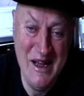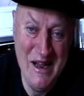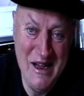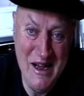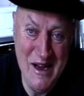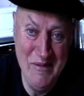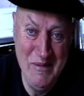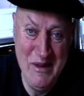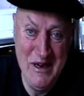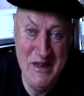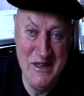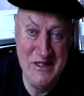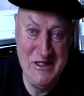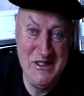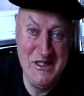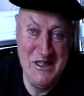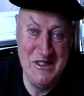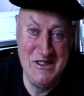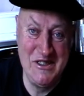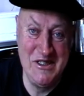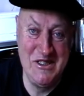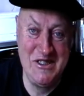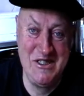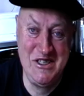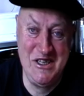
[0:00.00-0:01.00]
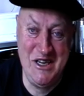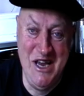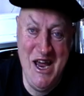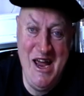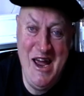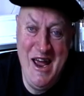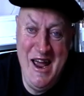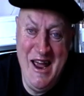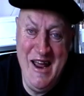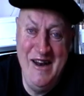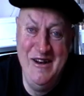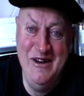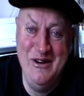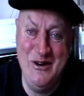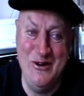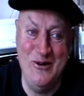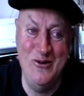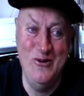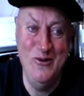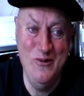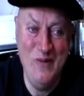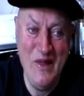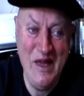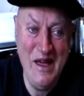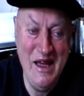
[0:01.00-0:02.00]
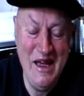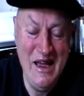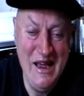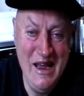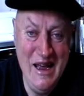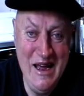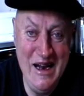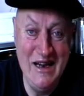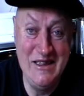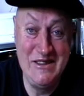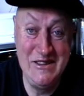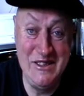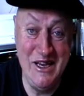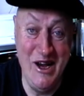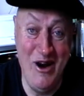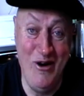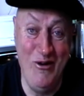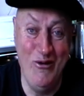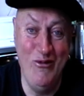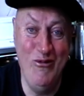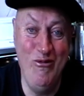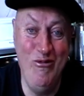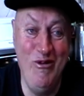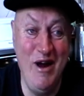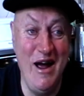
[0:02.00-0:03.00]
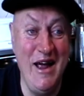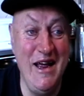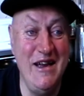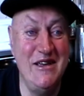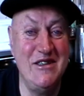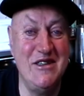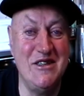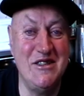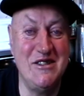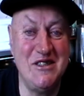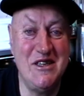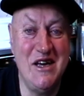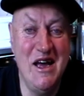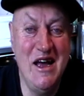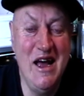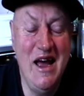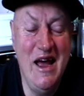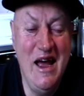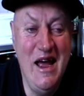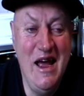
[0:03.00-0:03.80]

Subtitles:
I mean, it's just a scandal and it's outrageous.